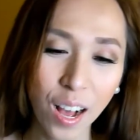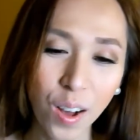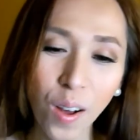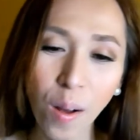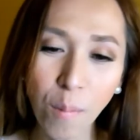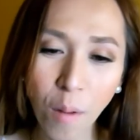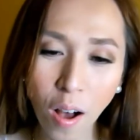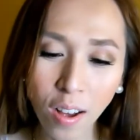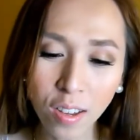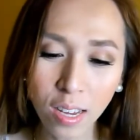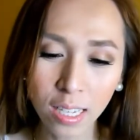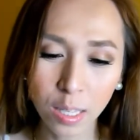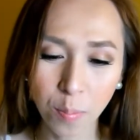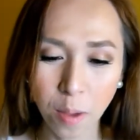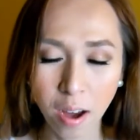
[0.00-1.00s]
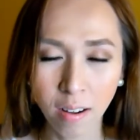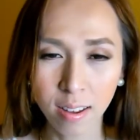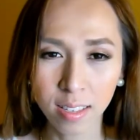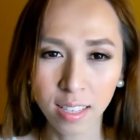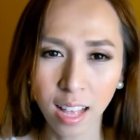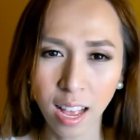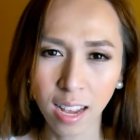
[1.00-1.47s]
Who among you
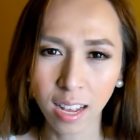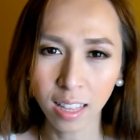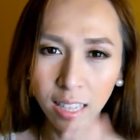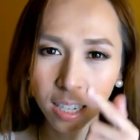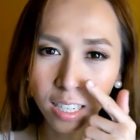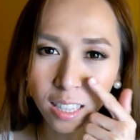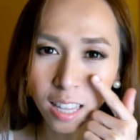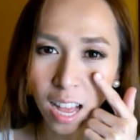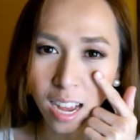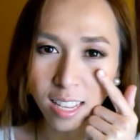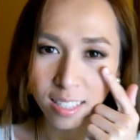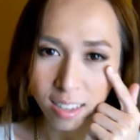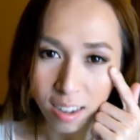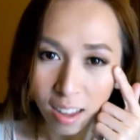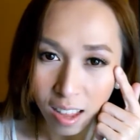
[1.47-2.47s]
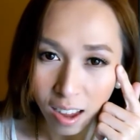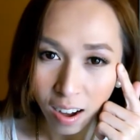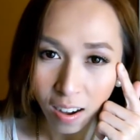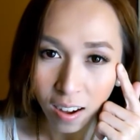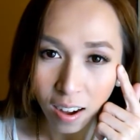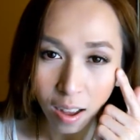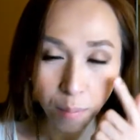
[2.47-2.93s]
experience like a little lines in hair,